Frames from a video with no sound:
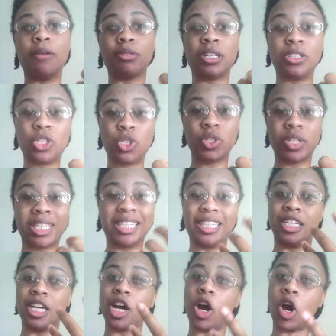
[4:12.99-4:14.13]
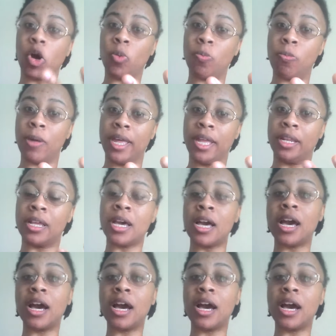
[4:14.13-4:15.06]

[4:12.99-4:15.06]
constricted, open,